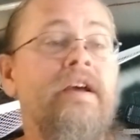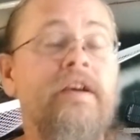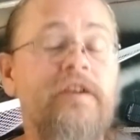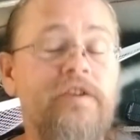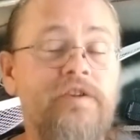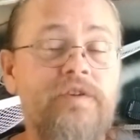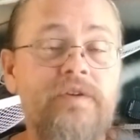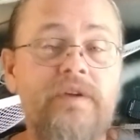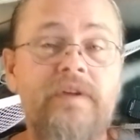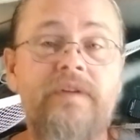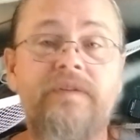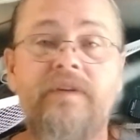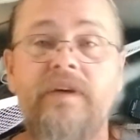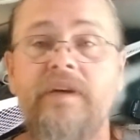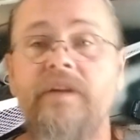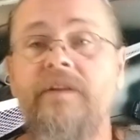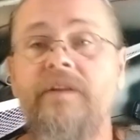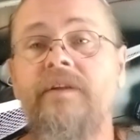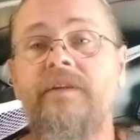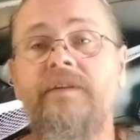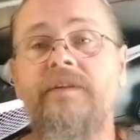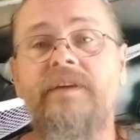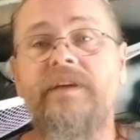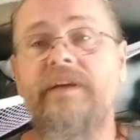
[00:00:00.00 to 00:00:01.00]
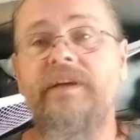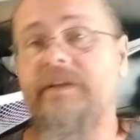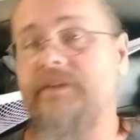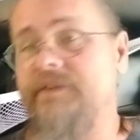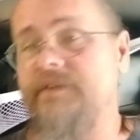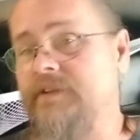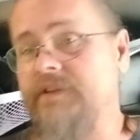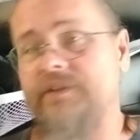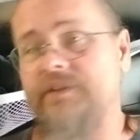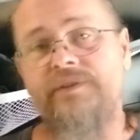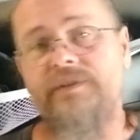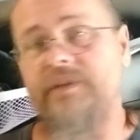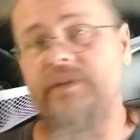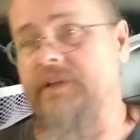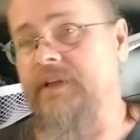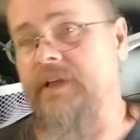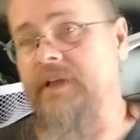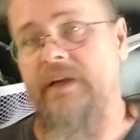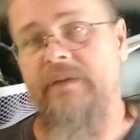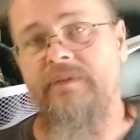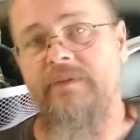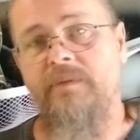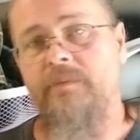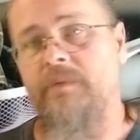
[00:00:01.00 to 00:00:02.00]
Should have done another can, just didn't
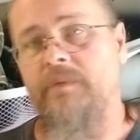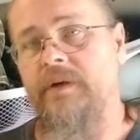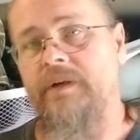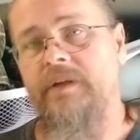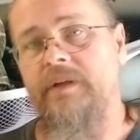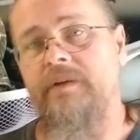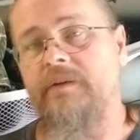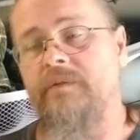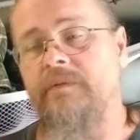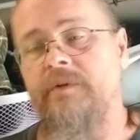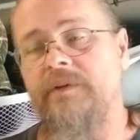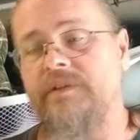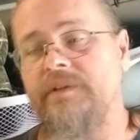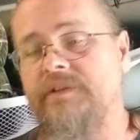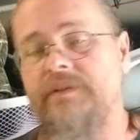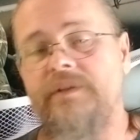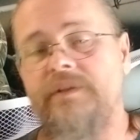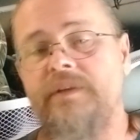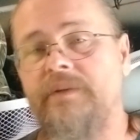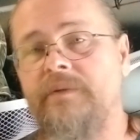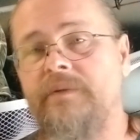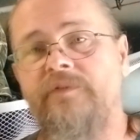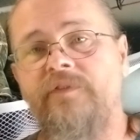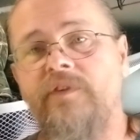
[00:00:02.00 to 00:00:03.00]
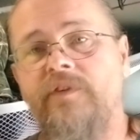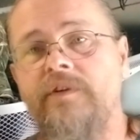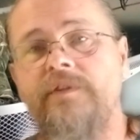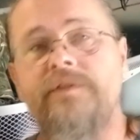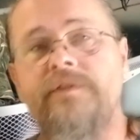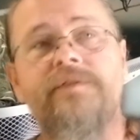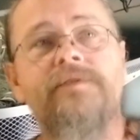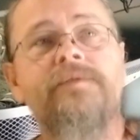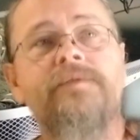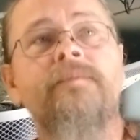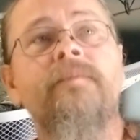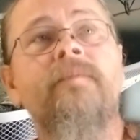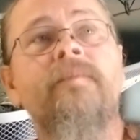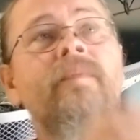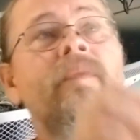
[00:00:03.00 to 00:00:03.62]
have the money. It wasn't in the funds.